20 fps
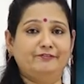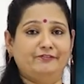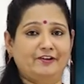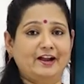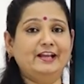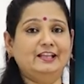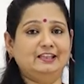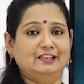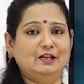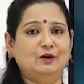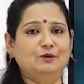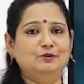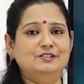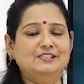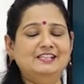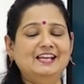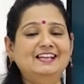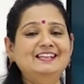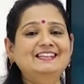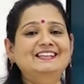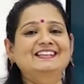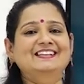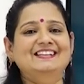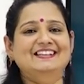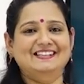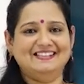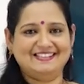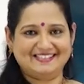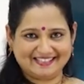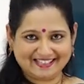5000,
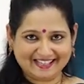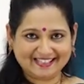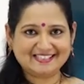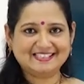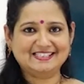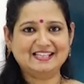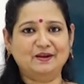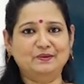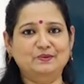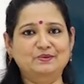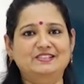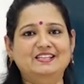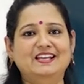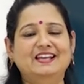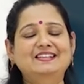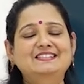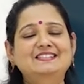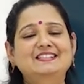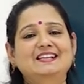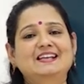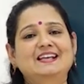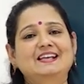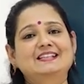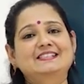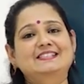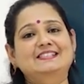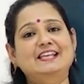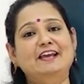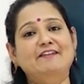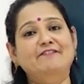6000,
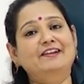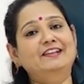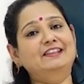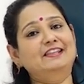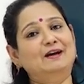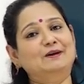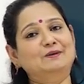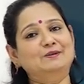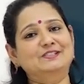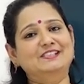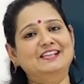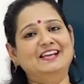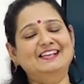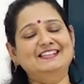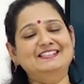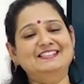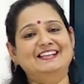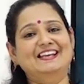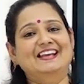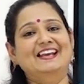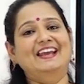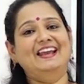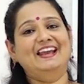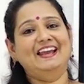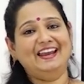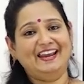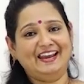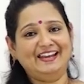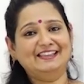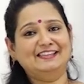7000,
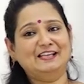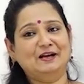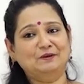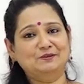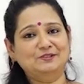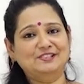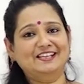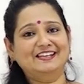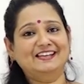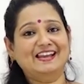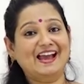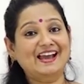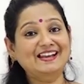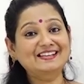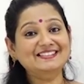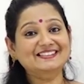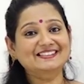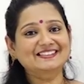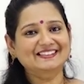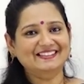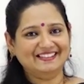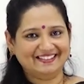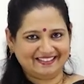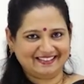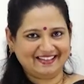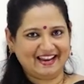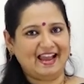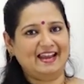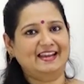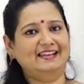8000 and
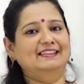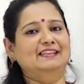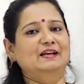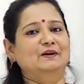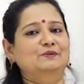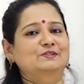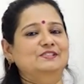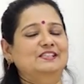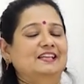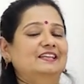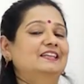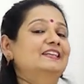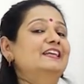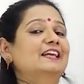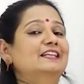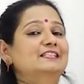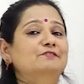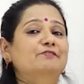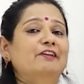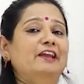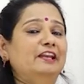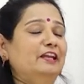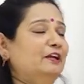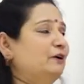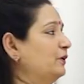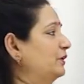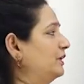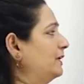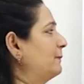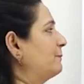9000. Yes, very
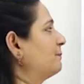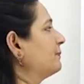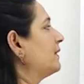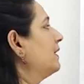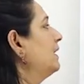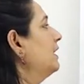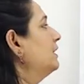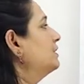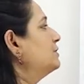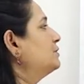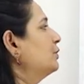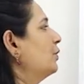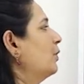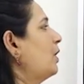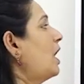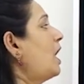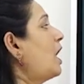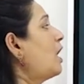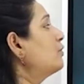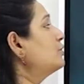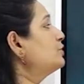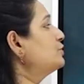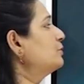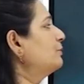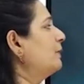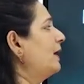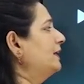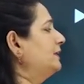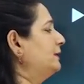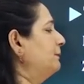good. So how
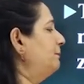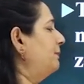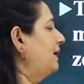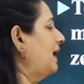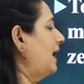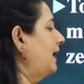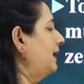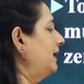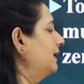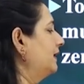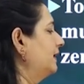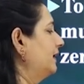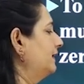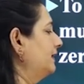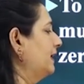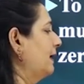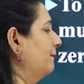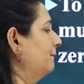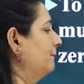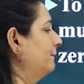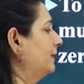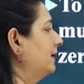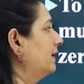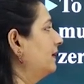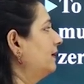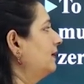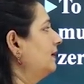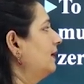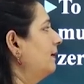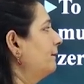to multiply a
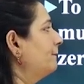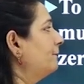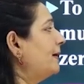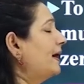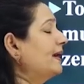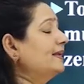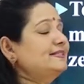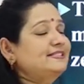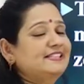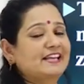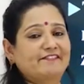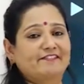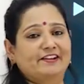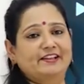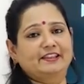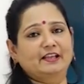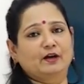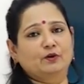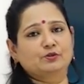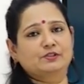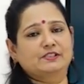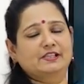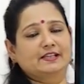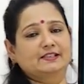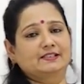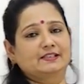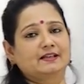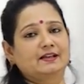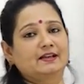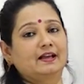number by
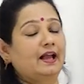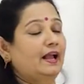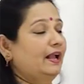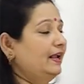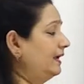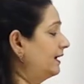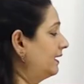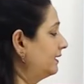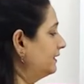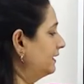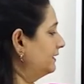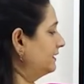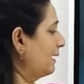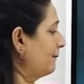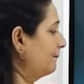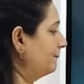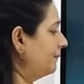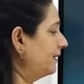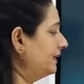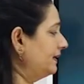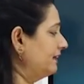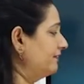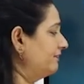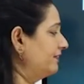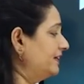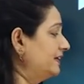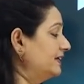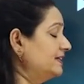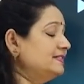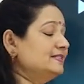7000? Here the number
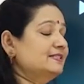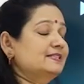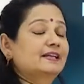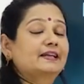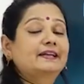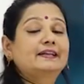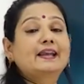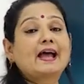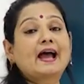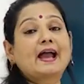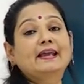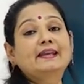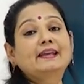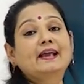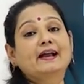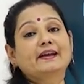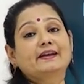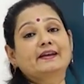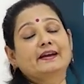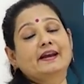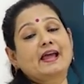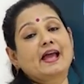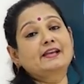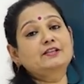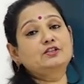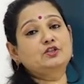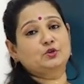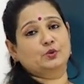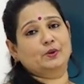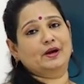given is
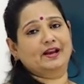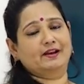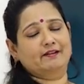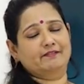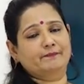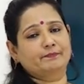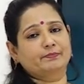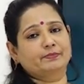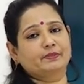912.